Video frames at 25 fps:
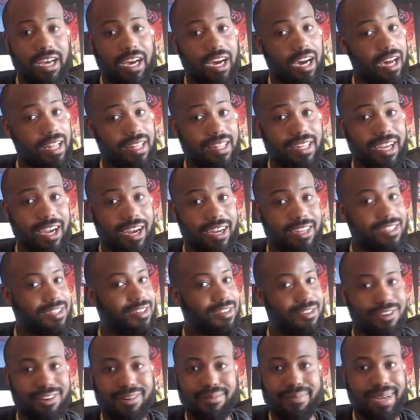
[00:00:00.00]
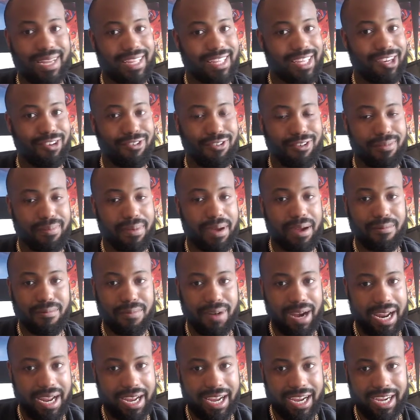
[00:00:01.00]
Other characters you don't know about. You don't know about
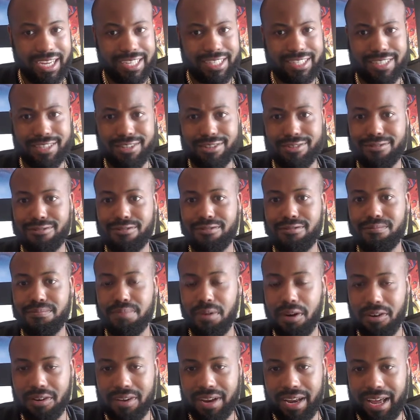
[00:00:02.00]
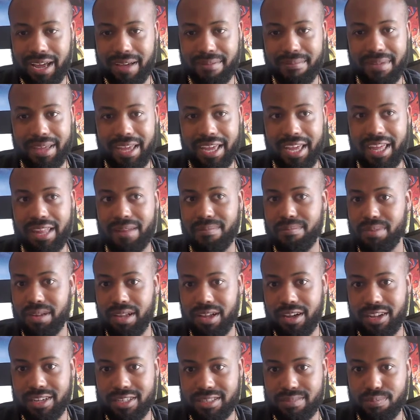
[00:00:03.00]
Ratcatcher 2, Polka Dot Man,
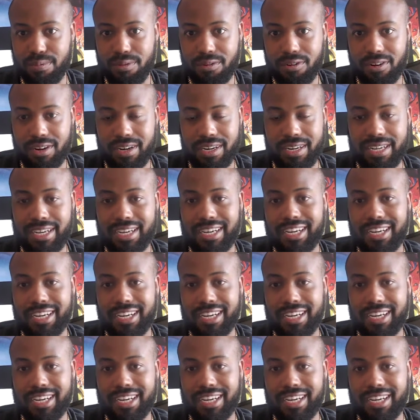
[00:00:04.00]
Bloodsport.